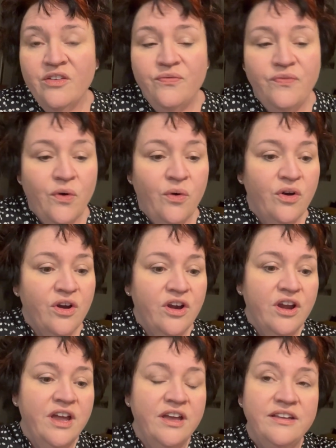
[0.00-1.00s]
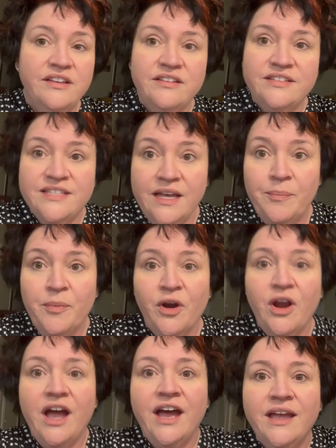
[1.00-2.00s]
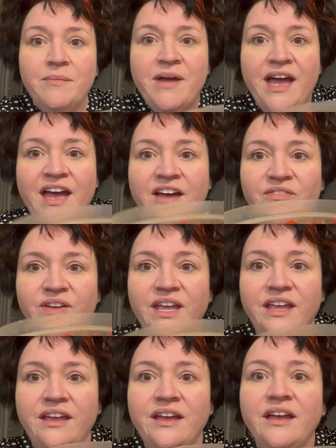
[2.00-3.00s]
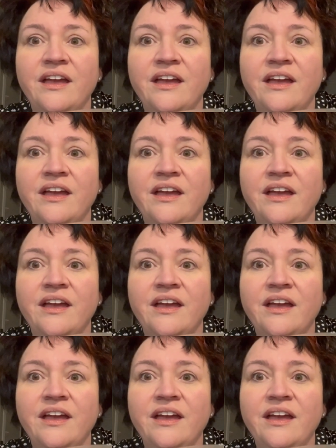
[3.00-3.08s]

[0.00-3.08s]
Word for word: For supper, I'm having